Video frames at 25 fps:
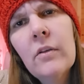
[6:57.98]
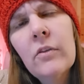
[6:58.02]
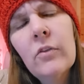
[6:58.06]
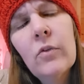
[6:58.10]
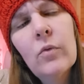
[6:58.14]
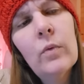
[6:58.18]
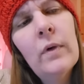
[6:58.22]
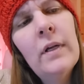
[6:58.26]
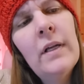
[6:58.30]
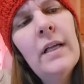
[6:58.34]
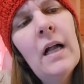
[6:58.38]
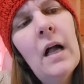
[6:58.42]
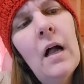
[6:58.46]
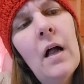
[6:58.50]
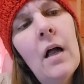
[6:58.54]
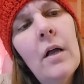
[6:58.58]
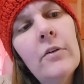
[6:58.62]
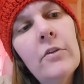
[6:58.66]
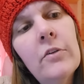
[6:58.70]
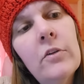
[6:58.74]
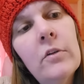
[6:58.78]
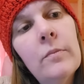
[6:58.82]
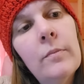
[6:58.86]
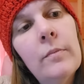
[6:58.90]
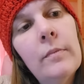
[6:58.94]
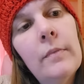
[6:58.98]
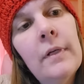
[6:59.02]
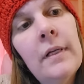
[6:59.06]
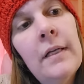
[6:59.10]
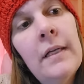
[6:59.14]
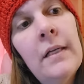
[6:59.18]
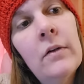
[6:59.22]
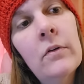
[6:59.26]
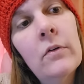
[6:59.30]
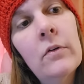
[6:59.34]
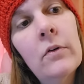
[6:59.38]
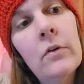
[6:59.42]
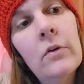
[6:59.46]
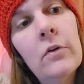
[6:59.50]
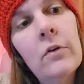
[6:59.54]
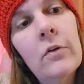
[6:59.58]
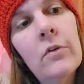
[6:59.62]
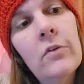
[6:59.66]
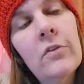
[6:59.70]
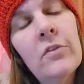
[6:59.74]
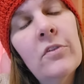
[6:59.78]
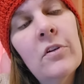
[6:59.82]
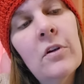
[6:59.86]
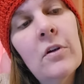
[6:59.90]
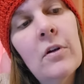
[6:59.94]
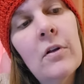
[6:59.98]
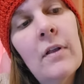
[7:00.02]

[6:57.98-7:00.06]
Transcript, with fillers: 300 meters are